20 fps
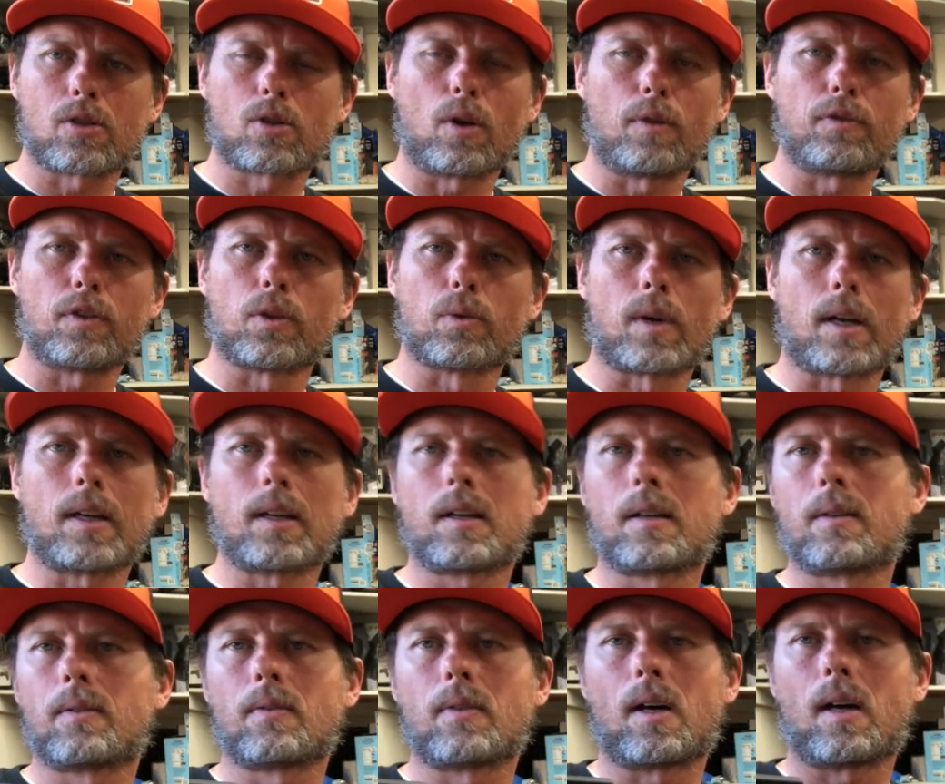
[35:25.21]
So if you're
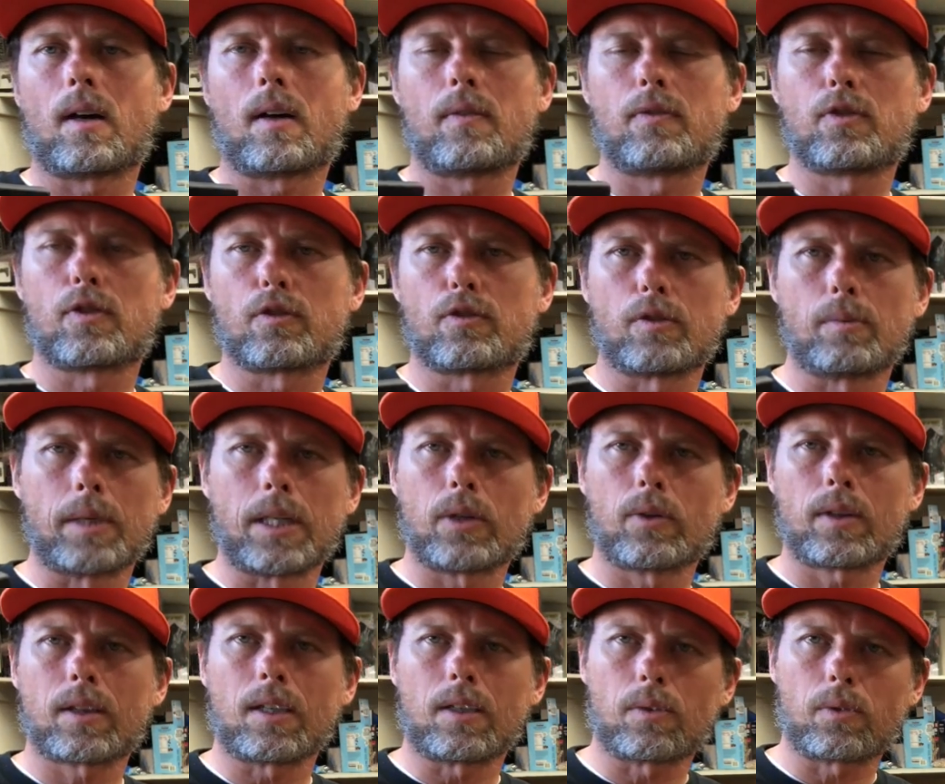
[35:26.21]
running, uh, if you're familiar
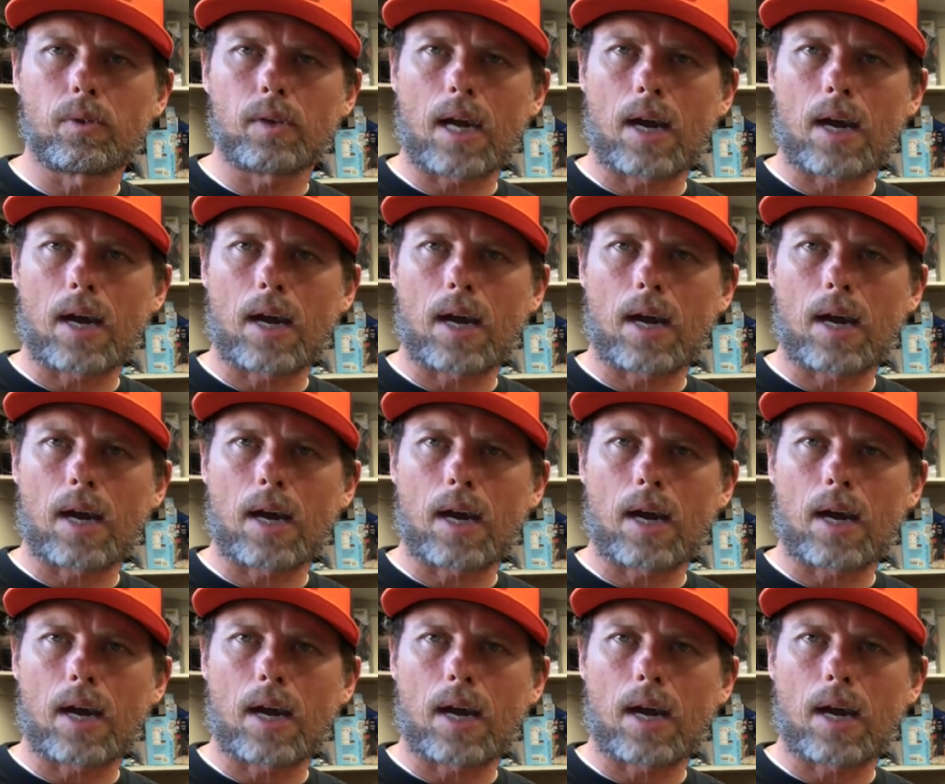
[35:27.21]
with the,